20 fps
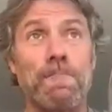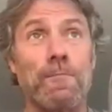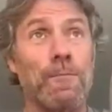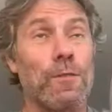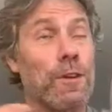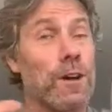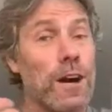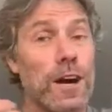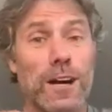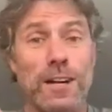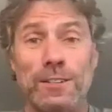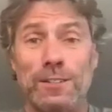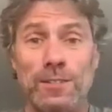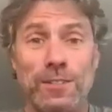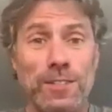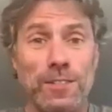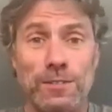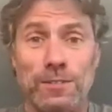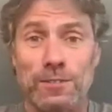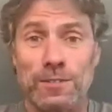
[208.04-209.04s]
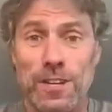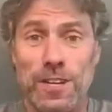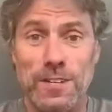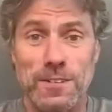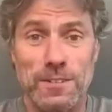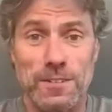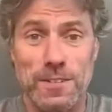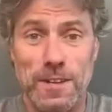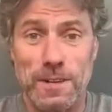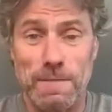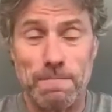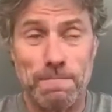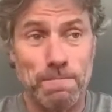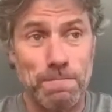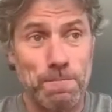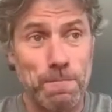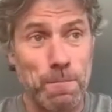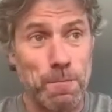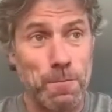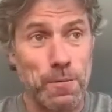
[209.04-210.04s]
I can still taste it.
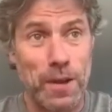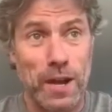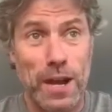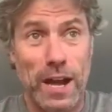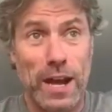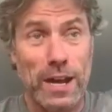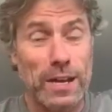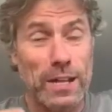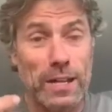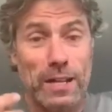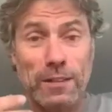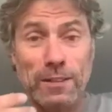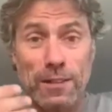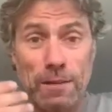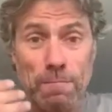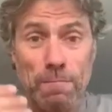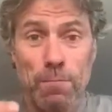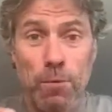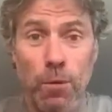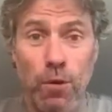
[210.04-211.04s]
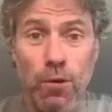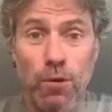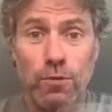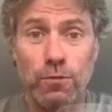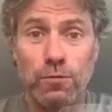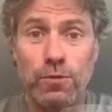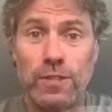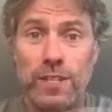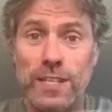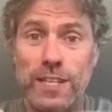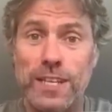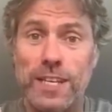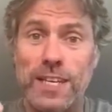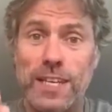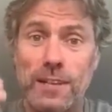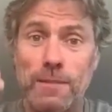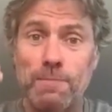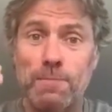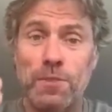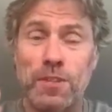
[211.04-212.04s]
And it's important that you
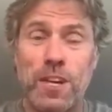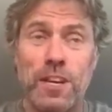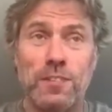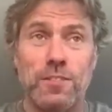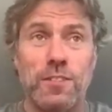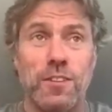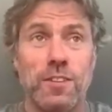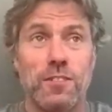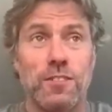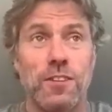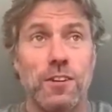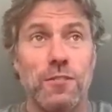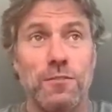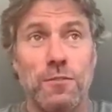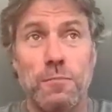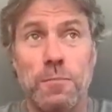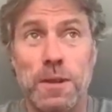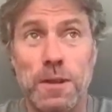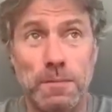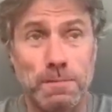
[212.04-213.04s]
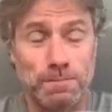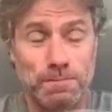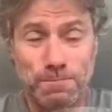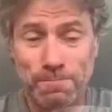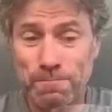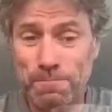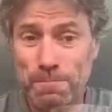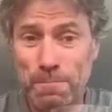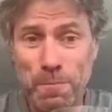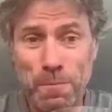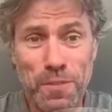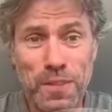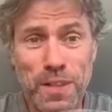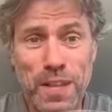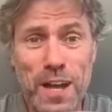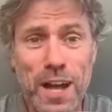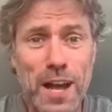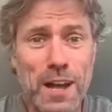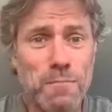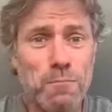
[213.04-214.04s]
keep testing yourself. I mean,
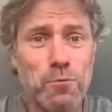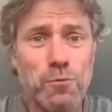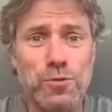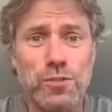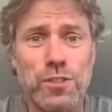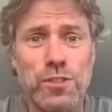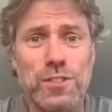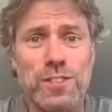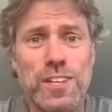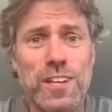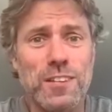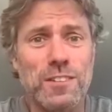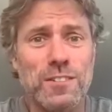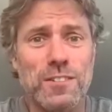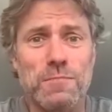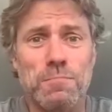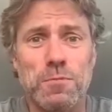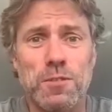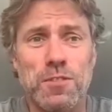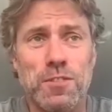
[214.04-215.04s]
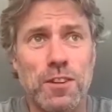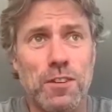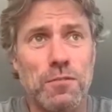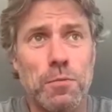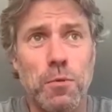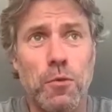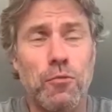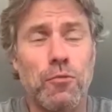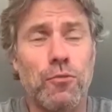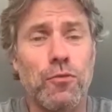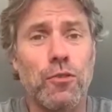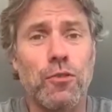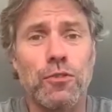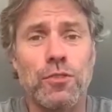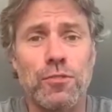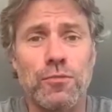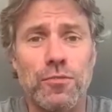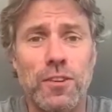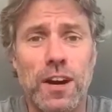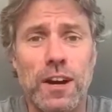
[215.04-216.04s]
I must have tested myself about
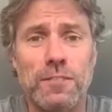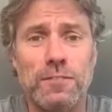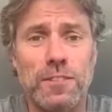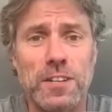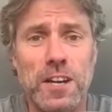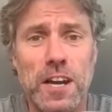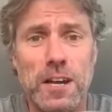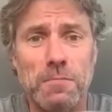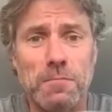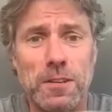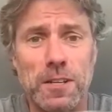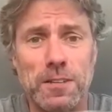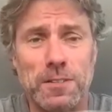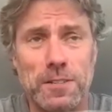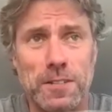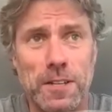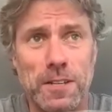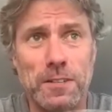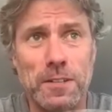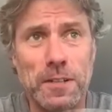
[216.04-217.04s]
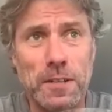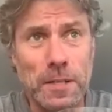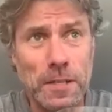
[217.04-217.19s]
45 times last night.